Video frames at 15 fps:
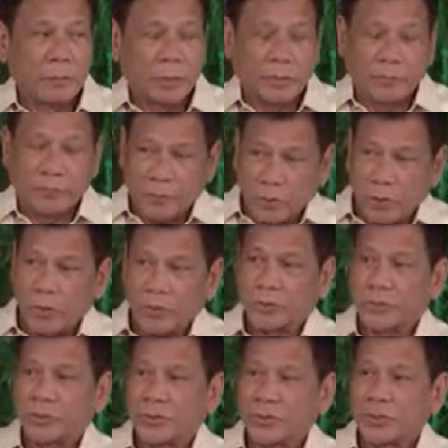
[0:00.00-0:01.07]
But of
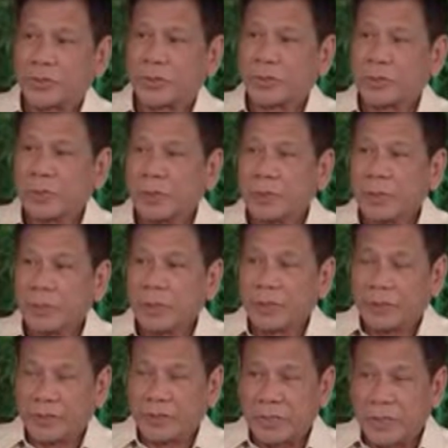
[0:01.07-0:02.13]
course,
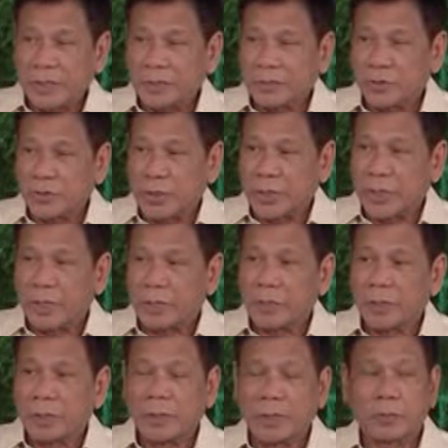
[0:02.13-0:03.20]
it is not to say
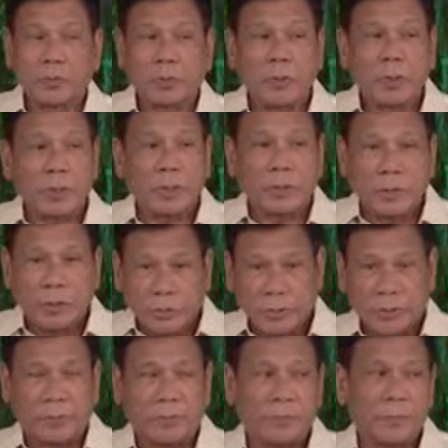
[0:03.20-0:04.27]
that we will ignore
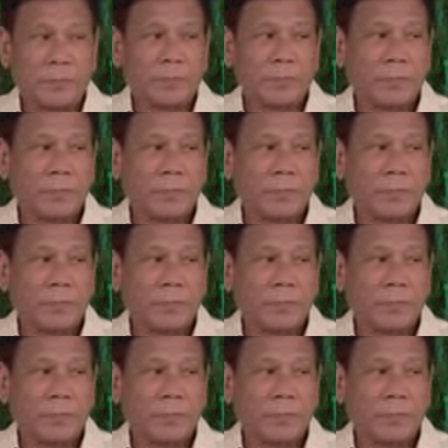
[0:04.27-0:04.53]
them,